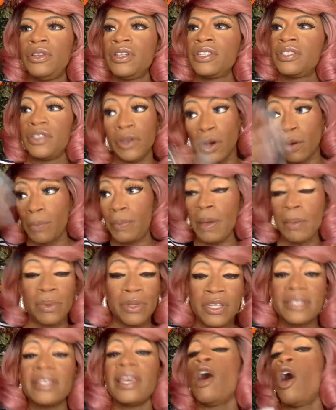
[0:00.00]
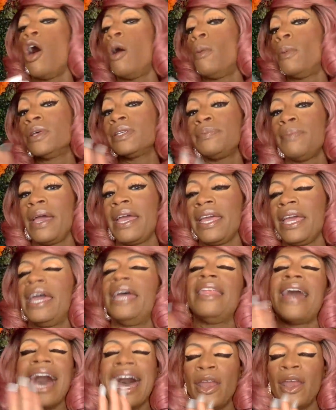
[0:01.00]
You just, you know, people just almost
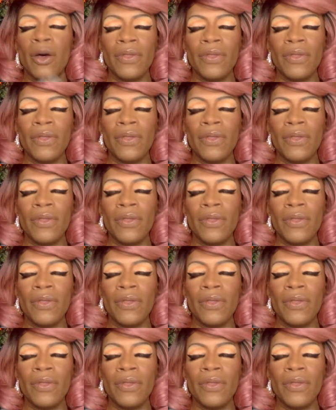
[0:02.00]
making it,